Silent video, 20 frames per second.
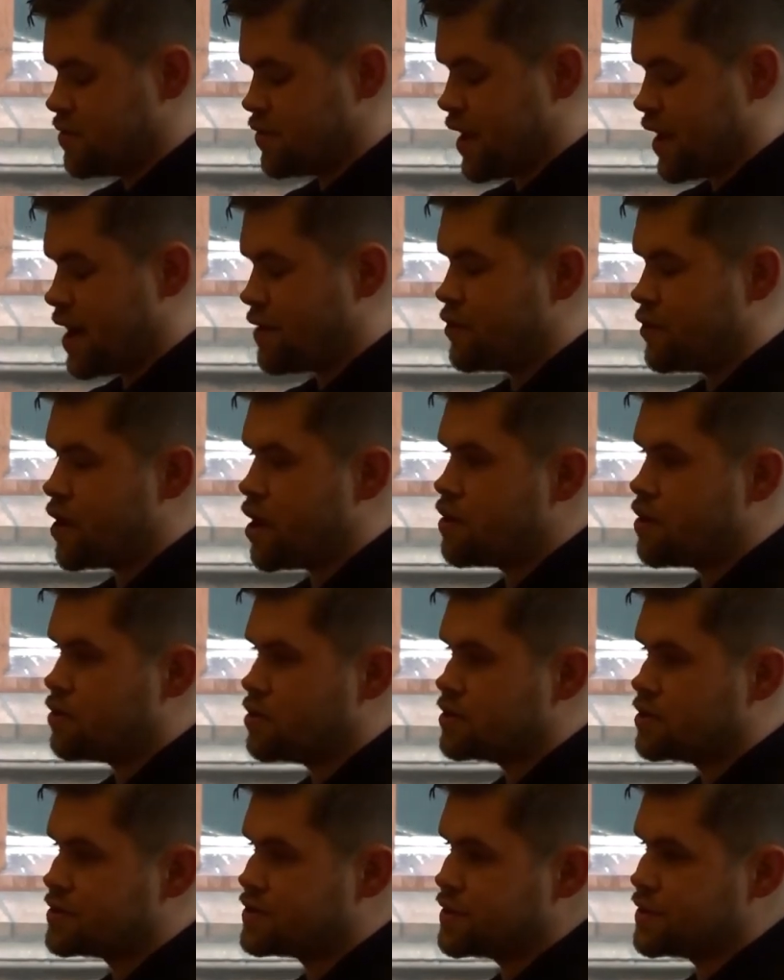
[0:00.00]
the
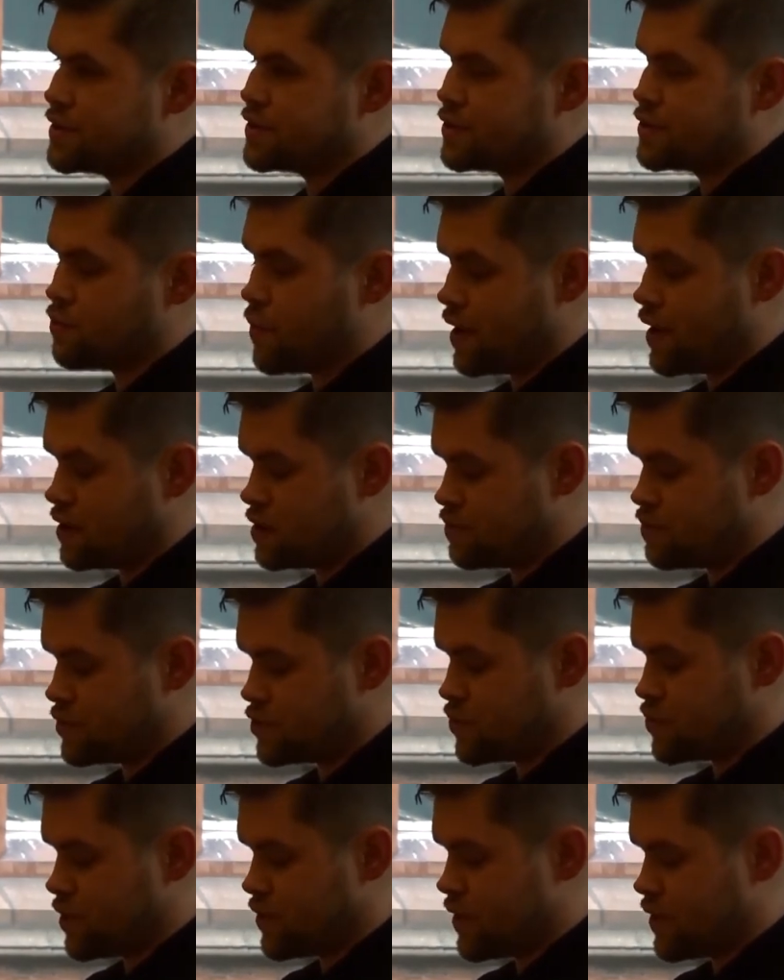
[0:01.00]
areolas that swell
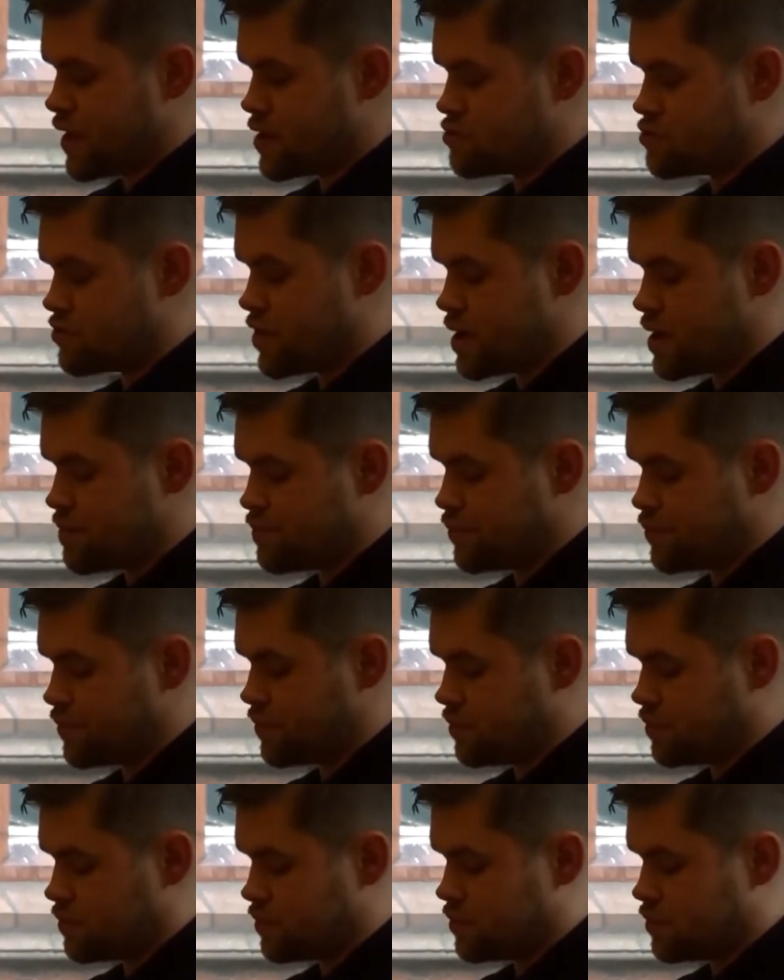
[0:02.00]
between their
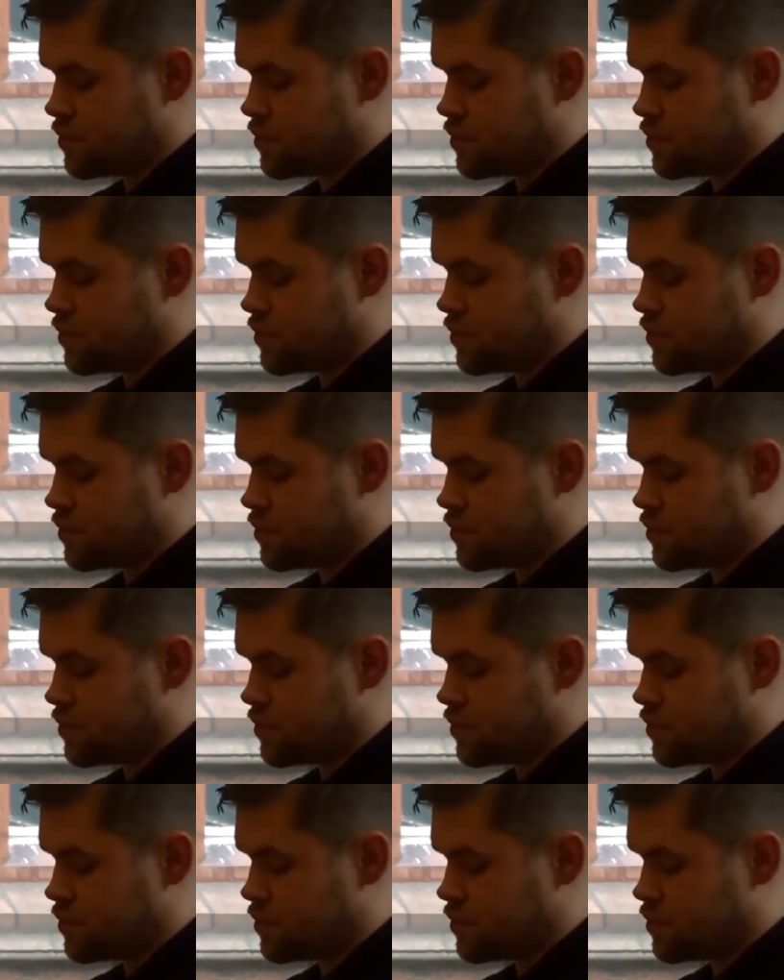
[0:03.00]
grip.